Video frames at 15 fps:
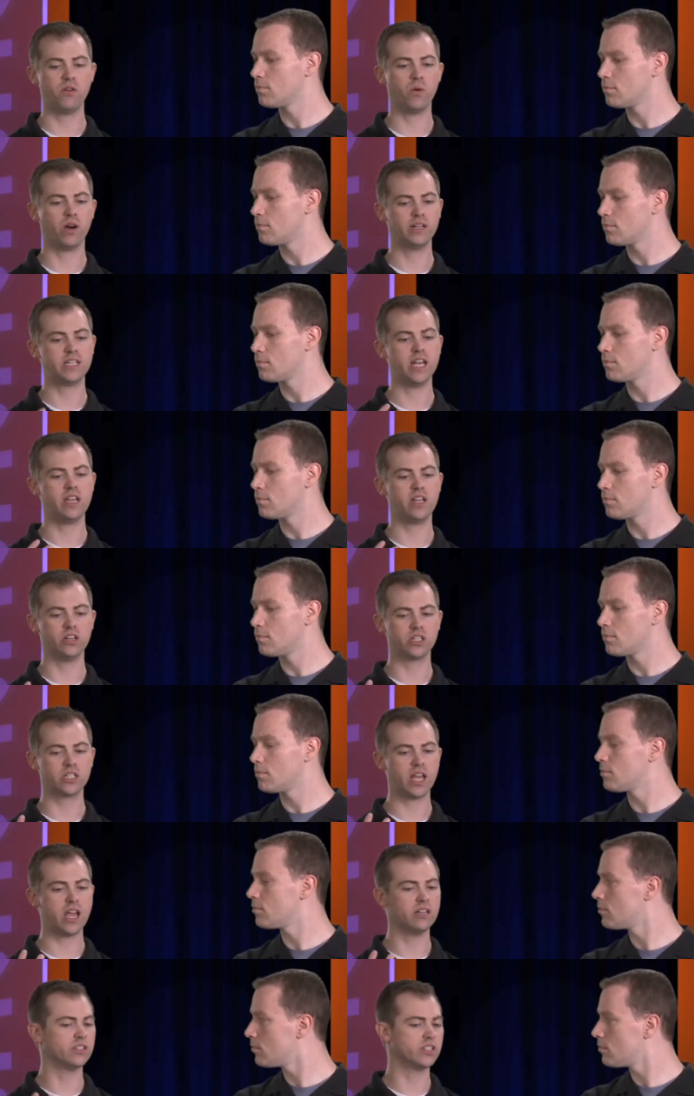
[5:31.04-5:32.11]
Speaker 1: you want to take your
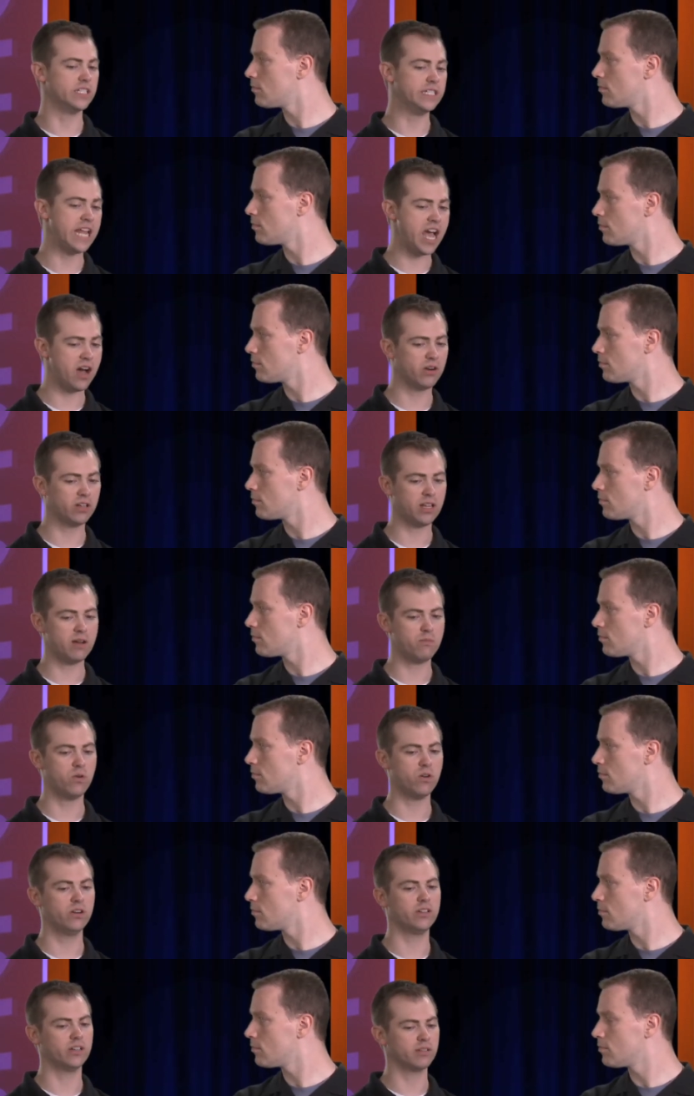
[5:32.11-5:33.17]
scales down a lot
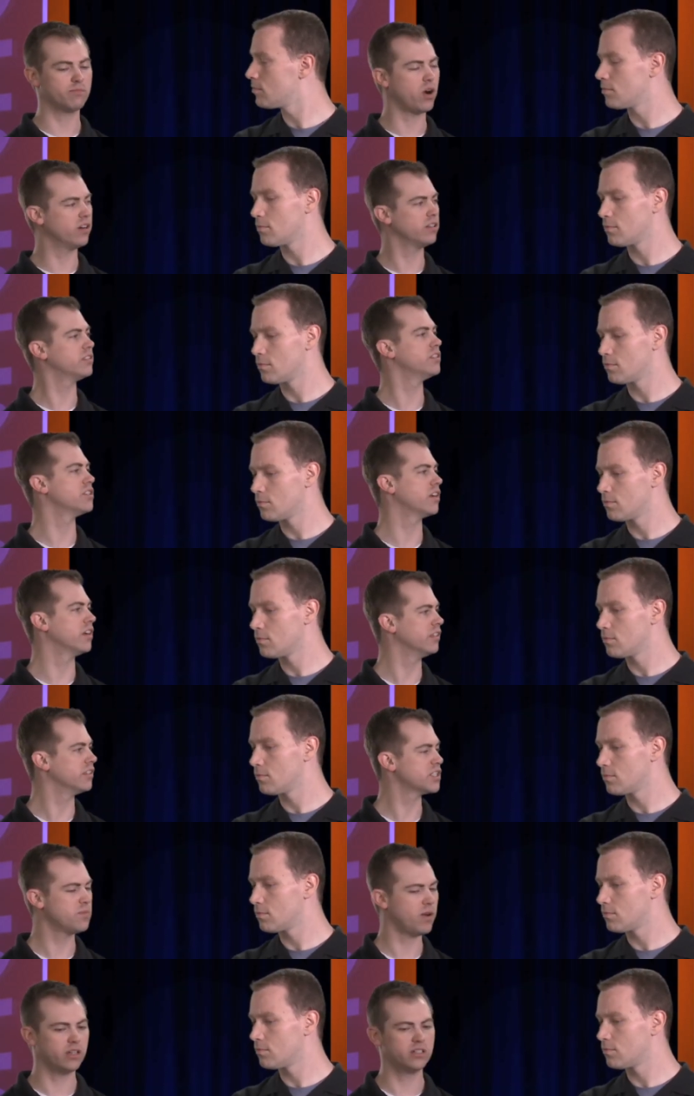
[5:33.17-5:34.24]
more, the particles are going to
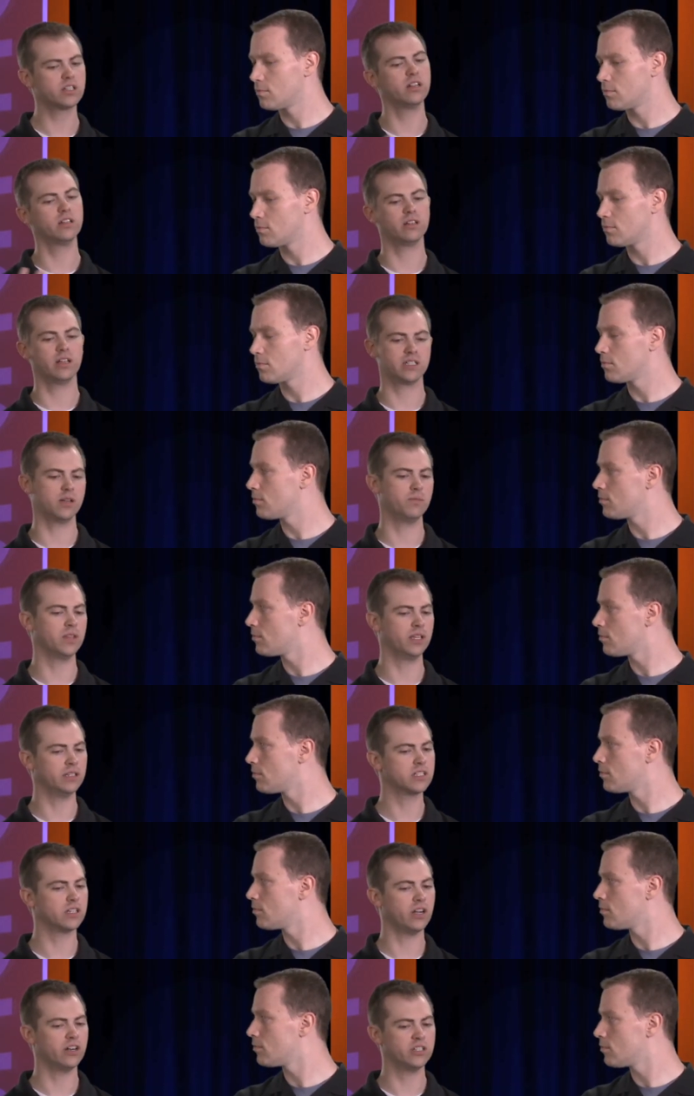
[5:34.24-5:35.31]
look smaller. It's going to look like something
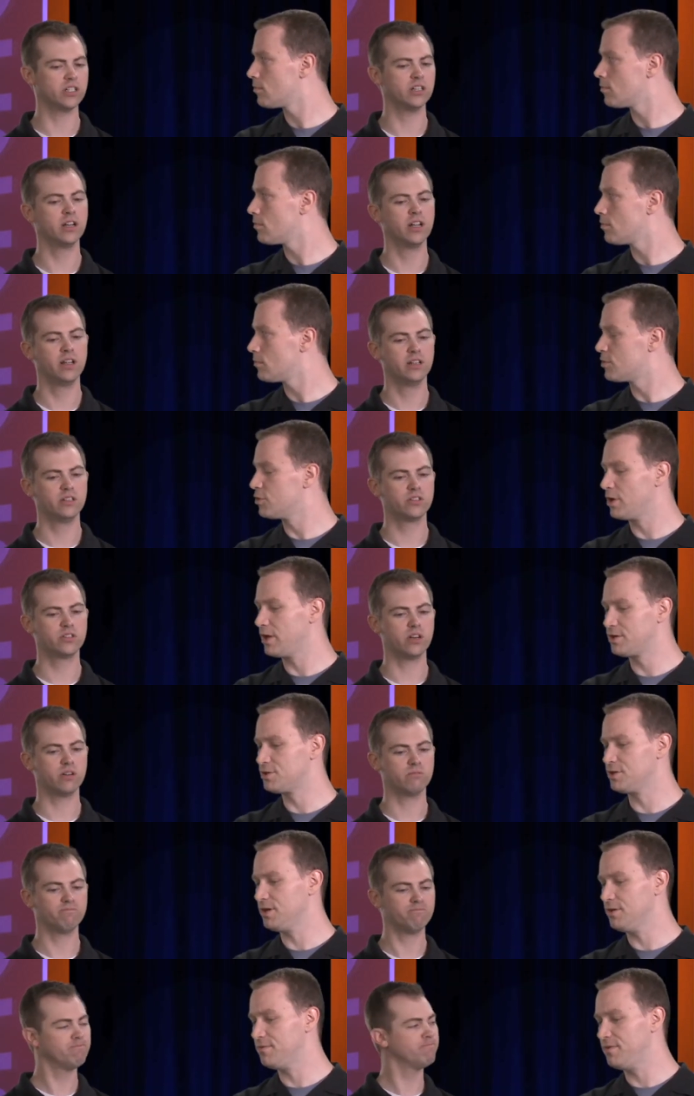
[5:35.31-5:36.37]
that's
Speaker 2: larger. So it so,
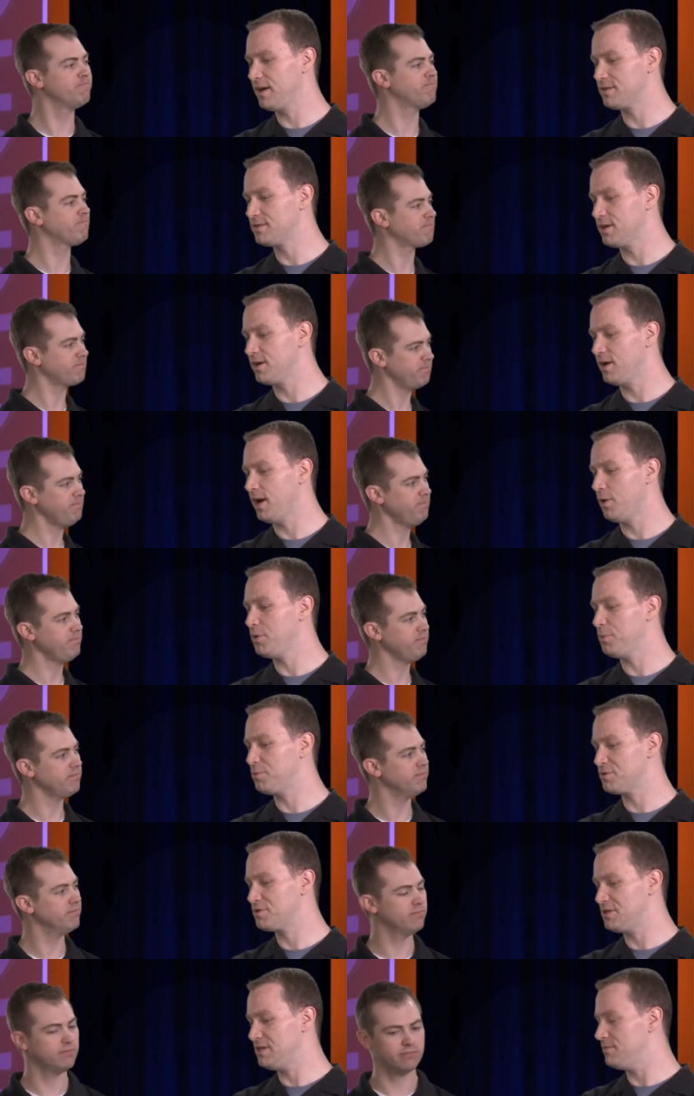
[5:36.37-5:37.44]
actually affect uh, how we
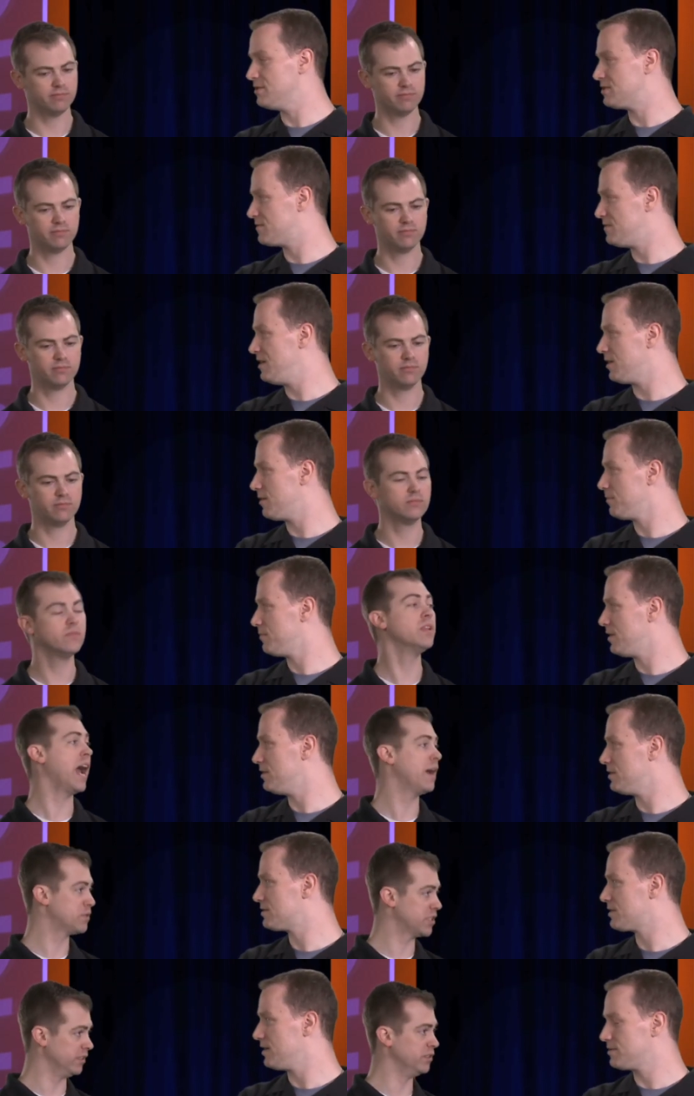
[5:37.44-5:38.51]
perceive the sphere.
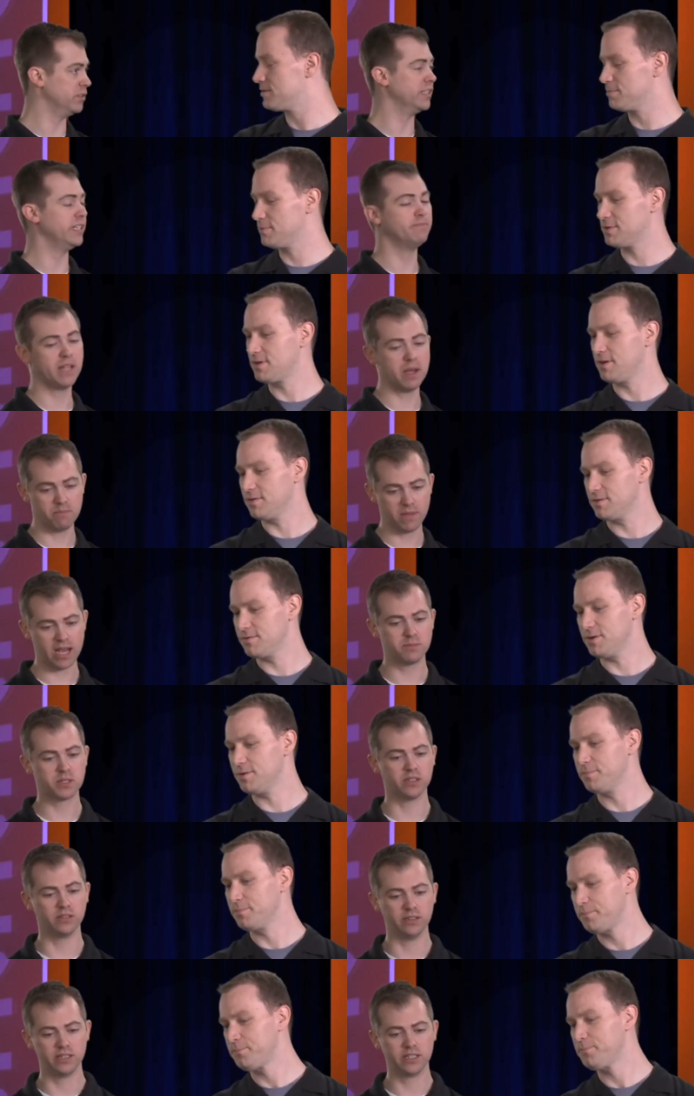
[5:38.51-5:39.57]
Absolutely. Case, the yep.
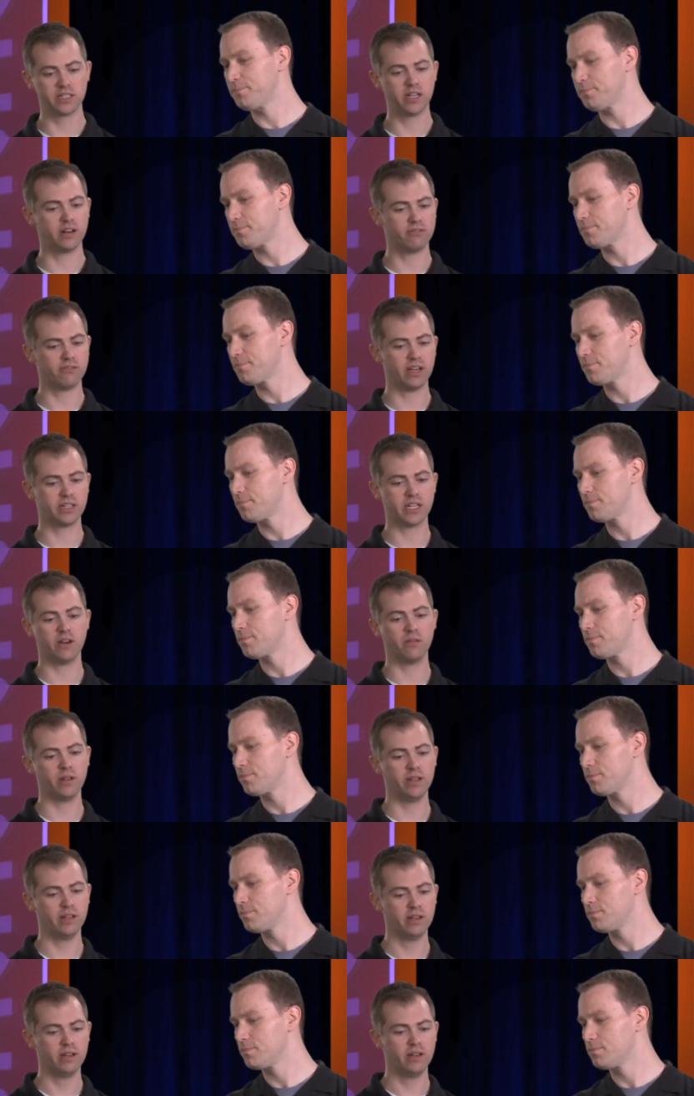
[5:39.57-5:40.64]
Absolutely.
Speaker 1: This is going to affect how we
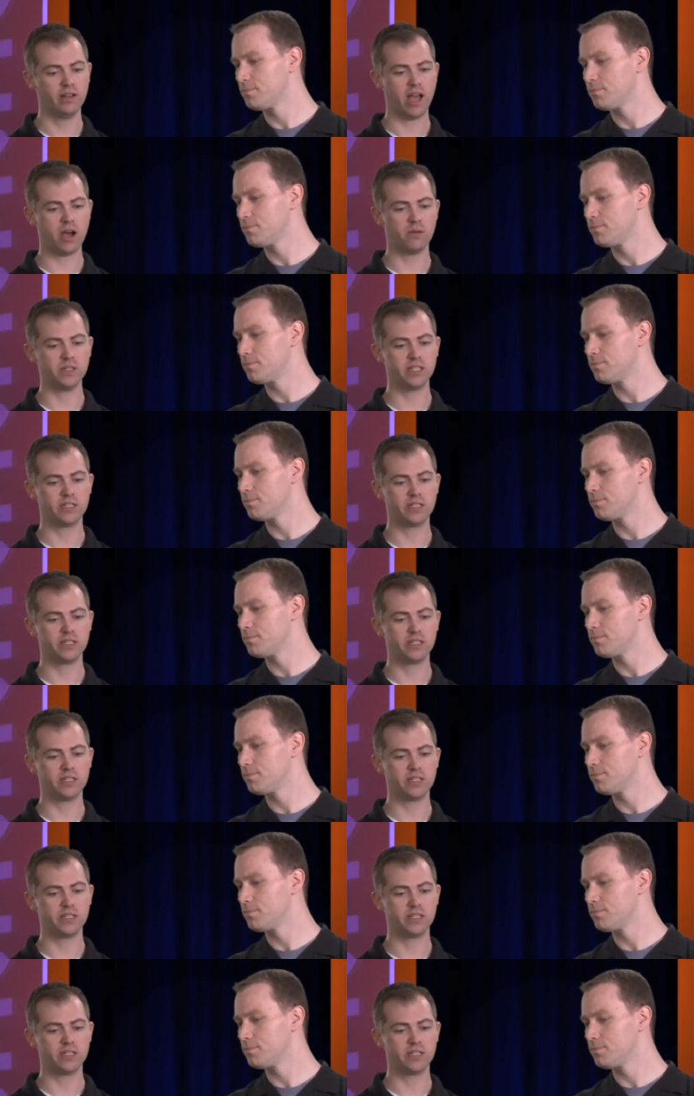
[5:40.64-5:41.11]
how we